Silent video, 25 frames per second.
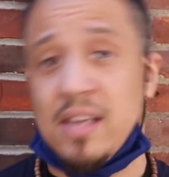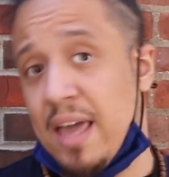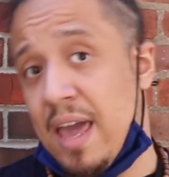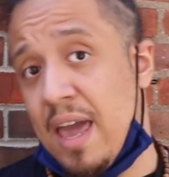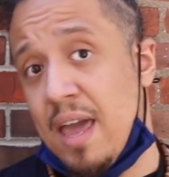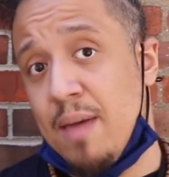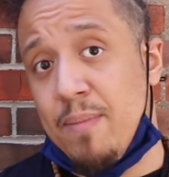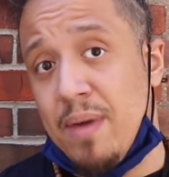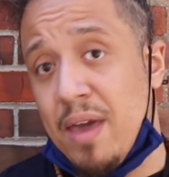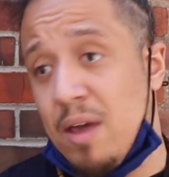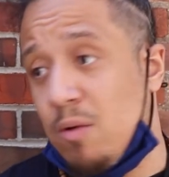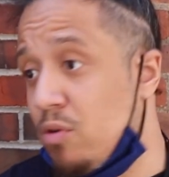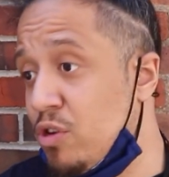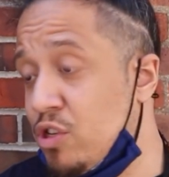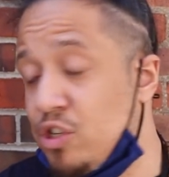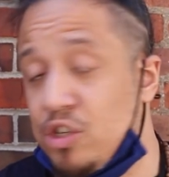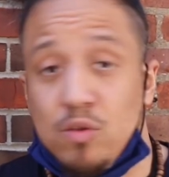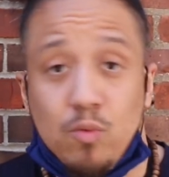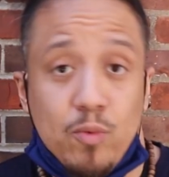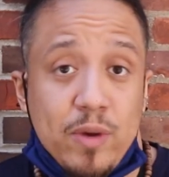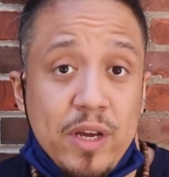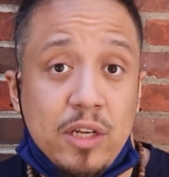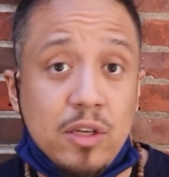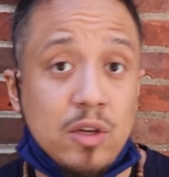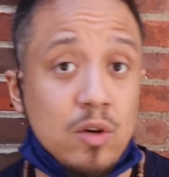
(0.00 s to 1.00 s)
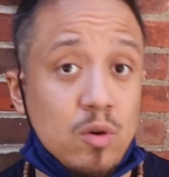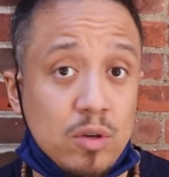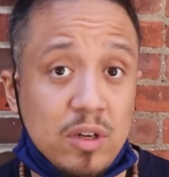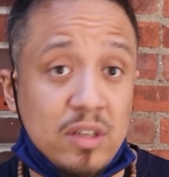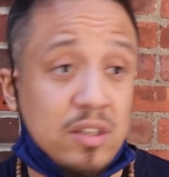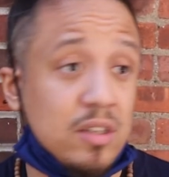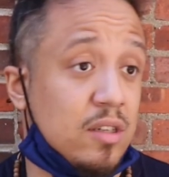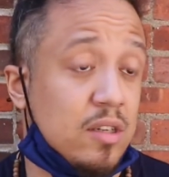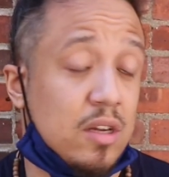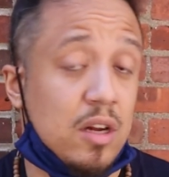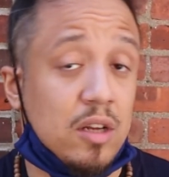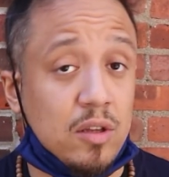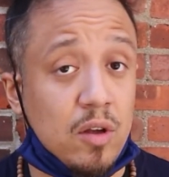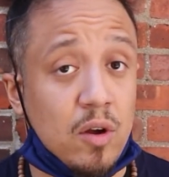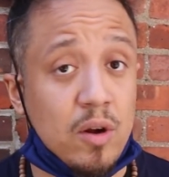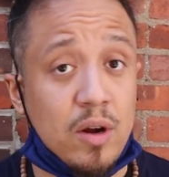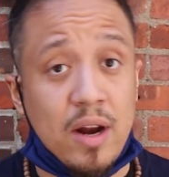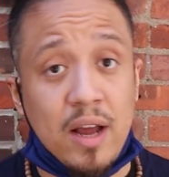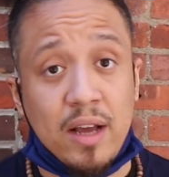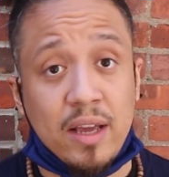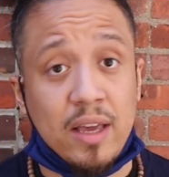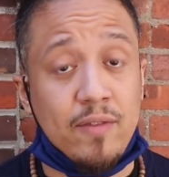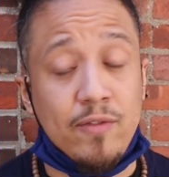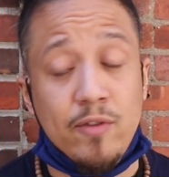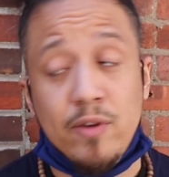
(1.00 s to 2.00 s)
Like, hey man, what should we do? This is in the third,
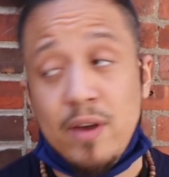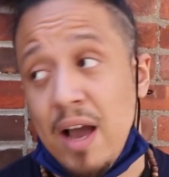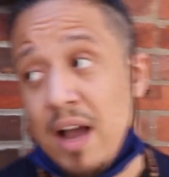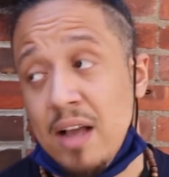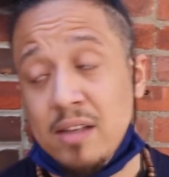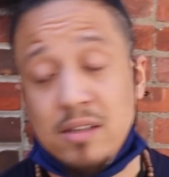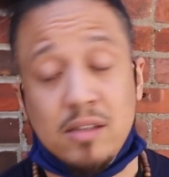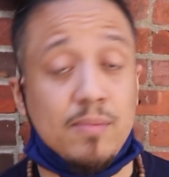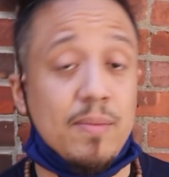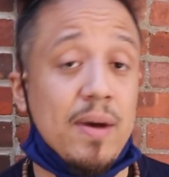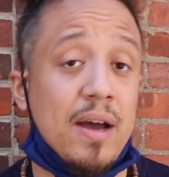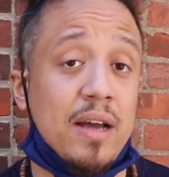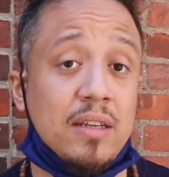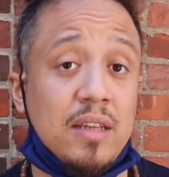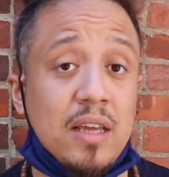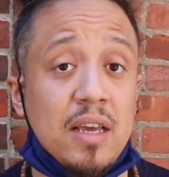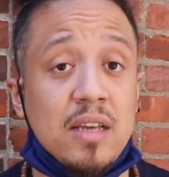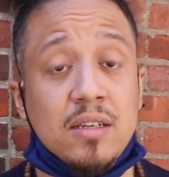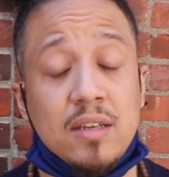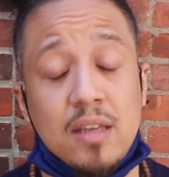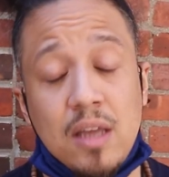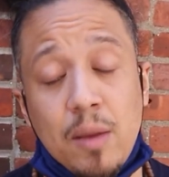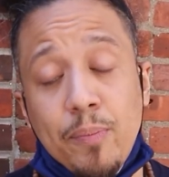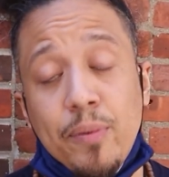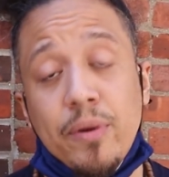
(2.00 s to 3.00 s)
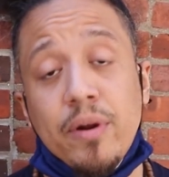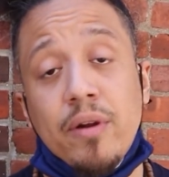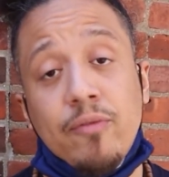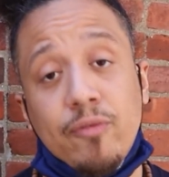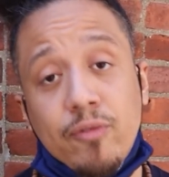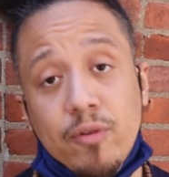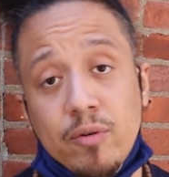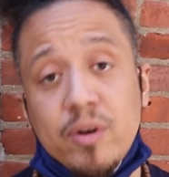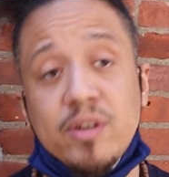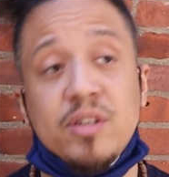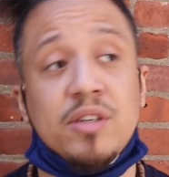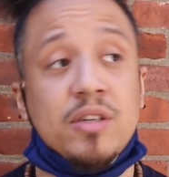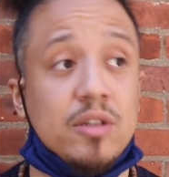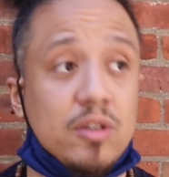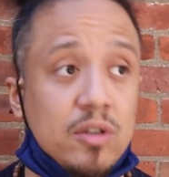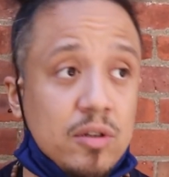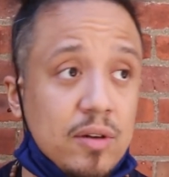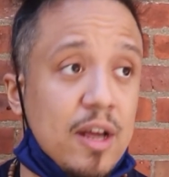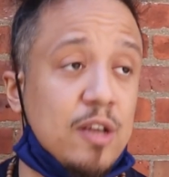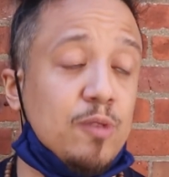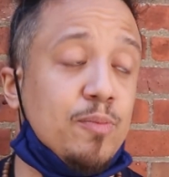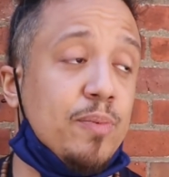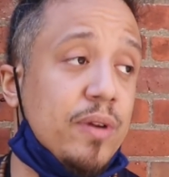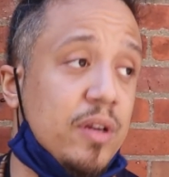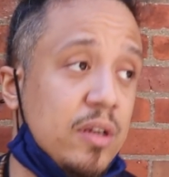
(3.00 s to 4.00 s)
and I gave you guys some ideas and you put in fruition.
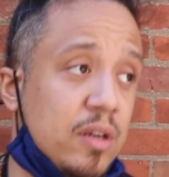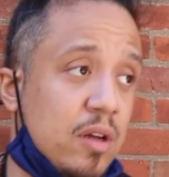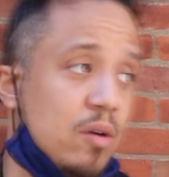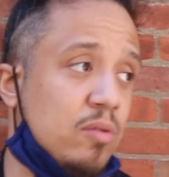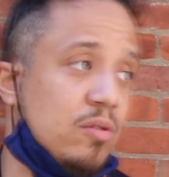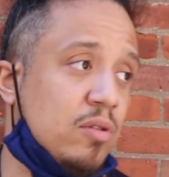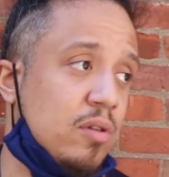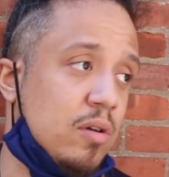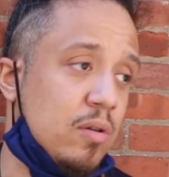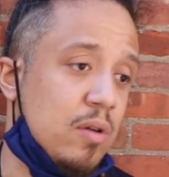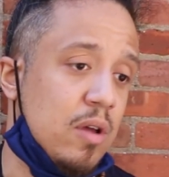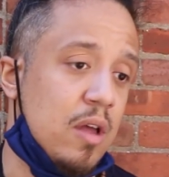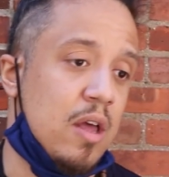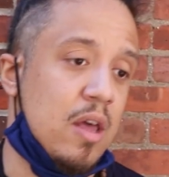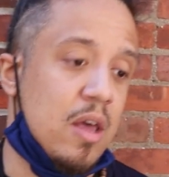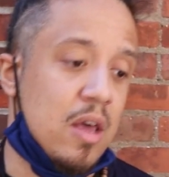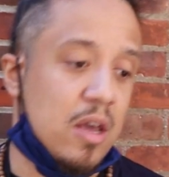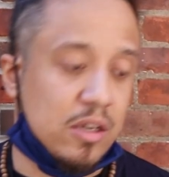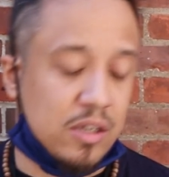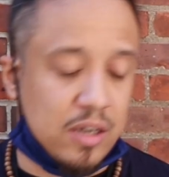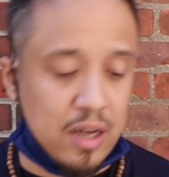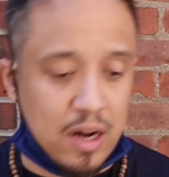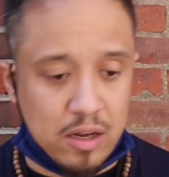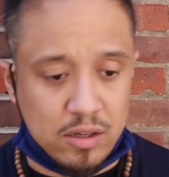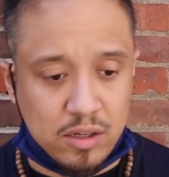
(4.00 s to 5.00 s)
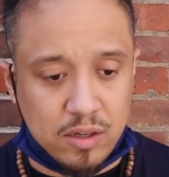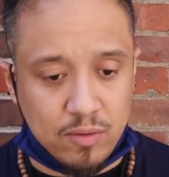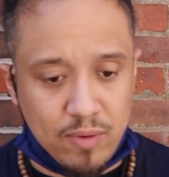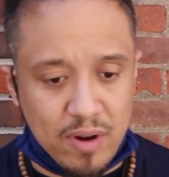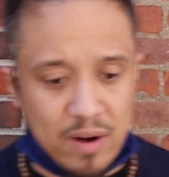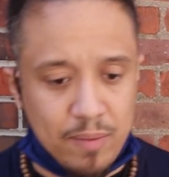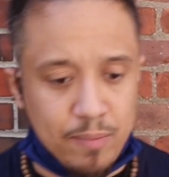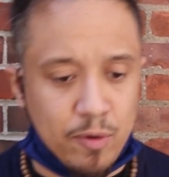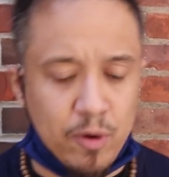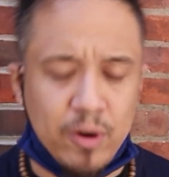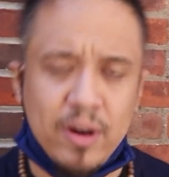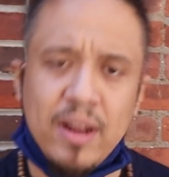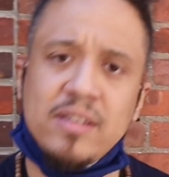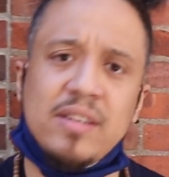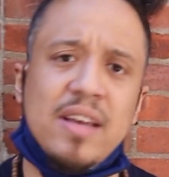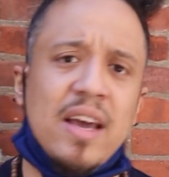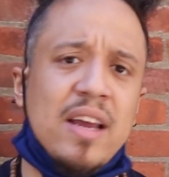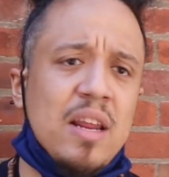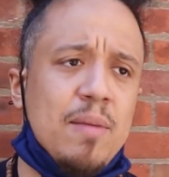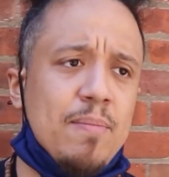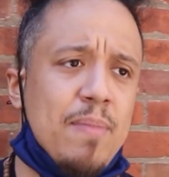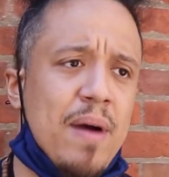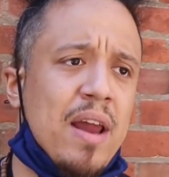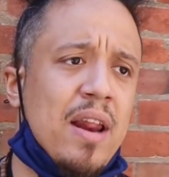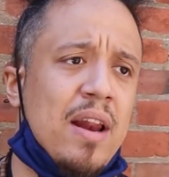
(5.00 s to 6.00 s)
So that's pretty dope. So shout out to Red Bull. And it's
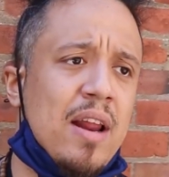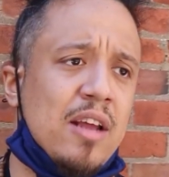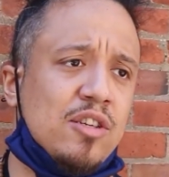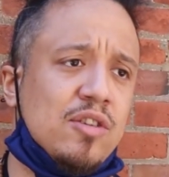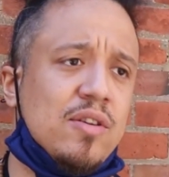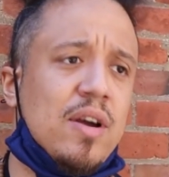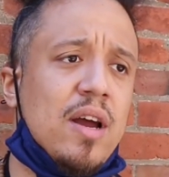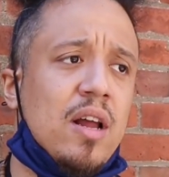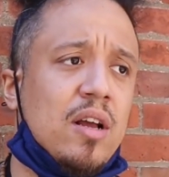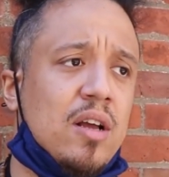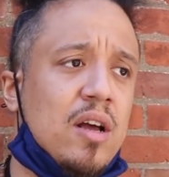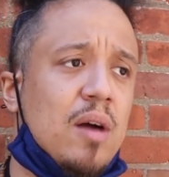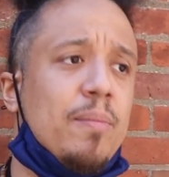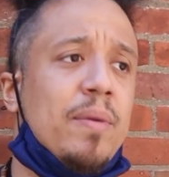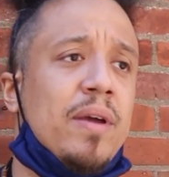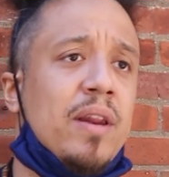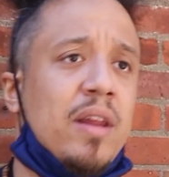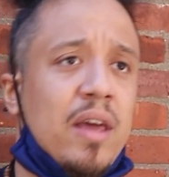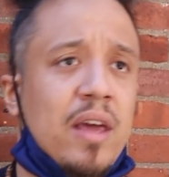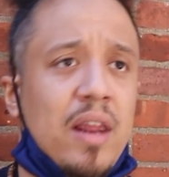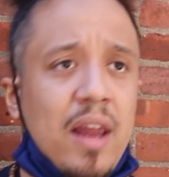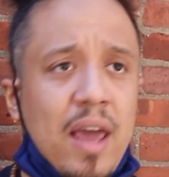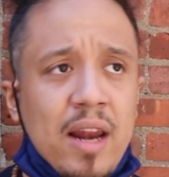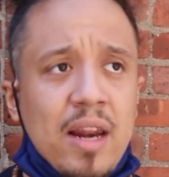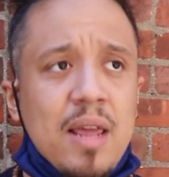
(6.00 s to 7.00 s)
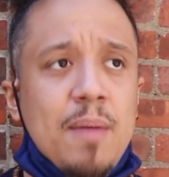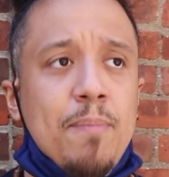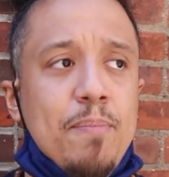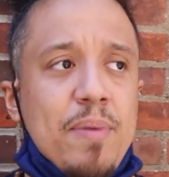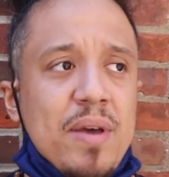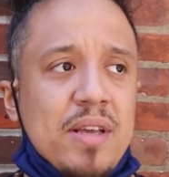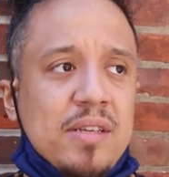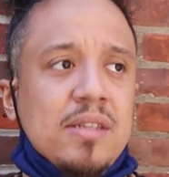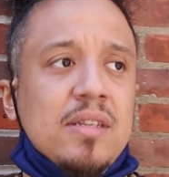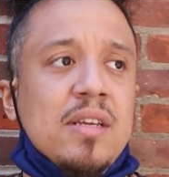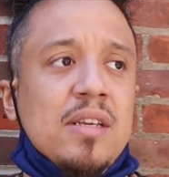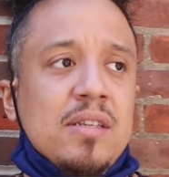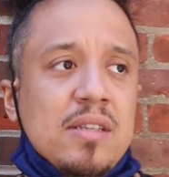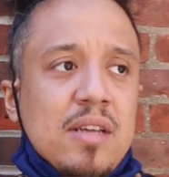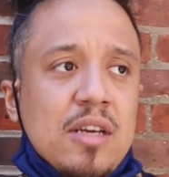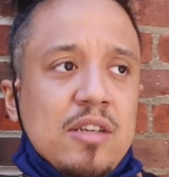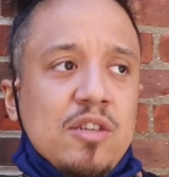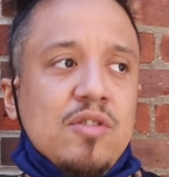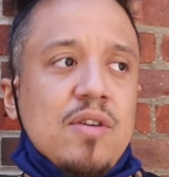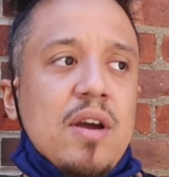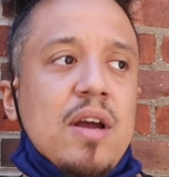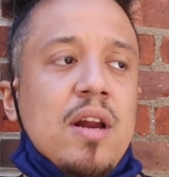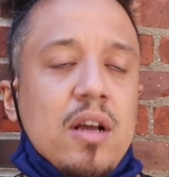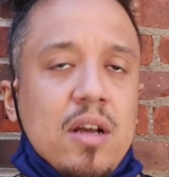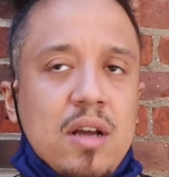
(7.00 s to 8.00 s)
anybody that's trying to come in here, any business
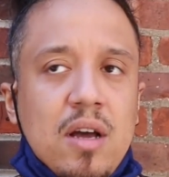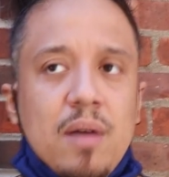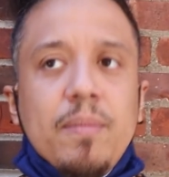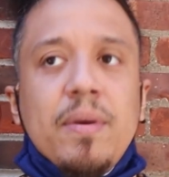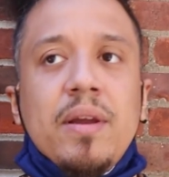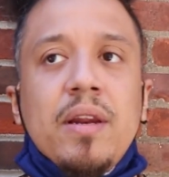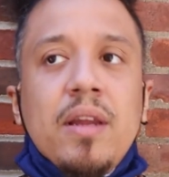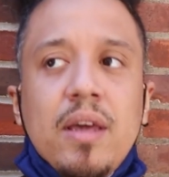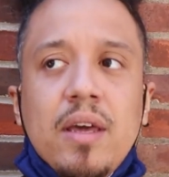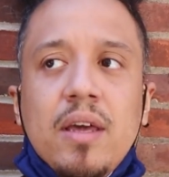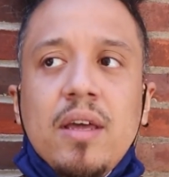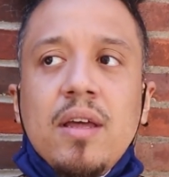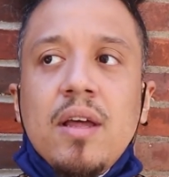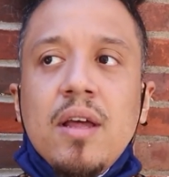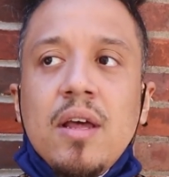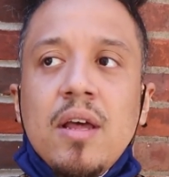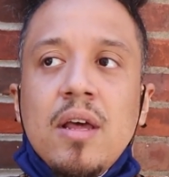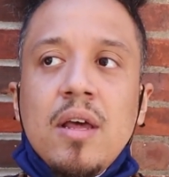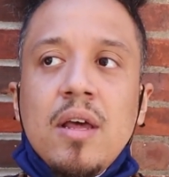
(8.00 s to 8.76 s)
that's trying to come in here,